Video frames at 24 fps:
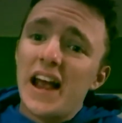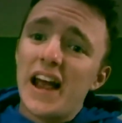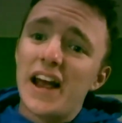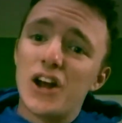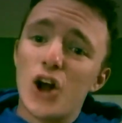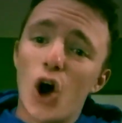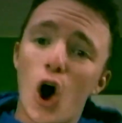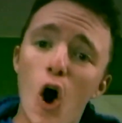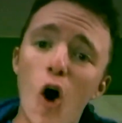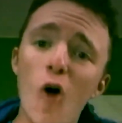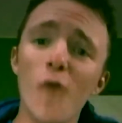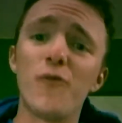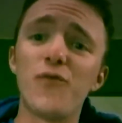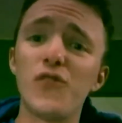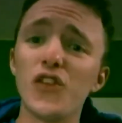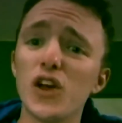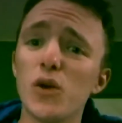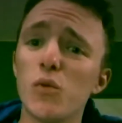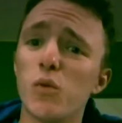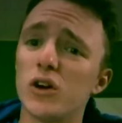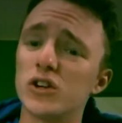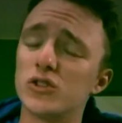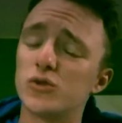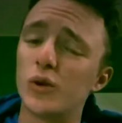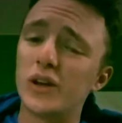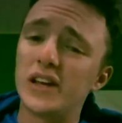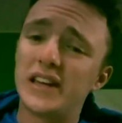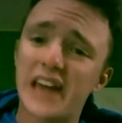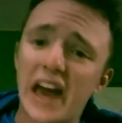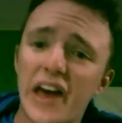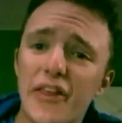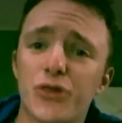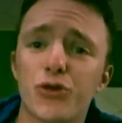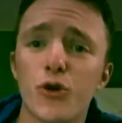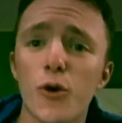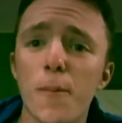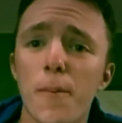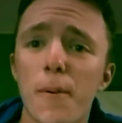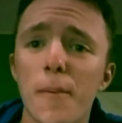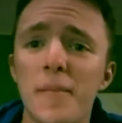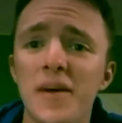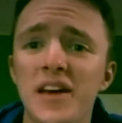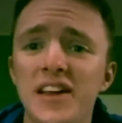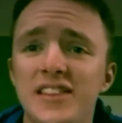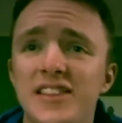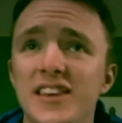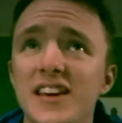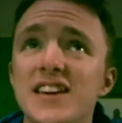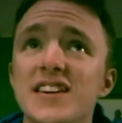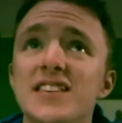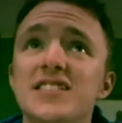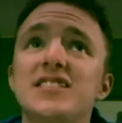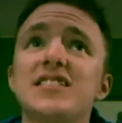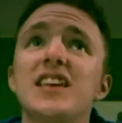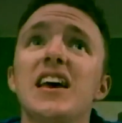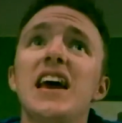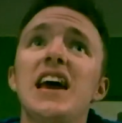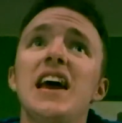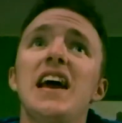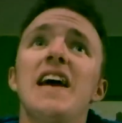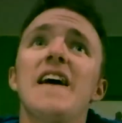And hopefully once we get through Prometheus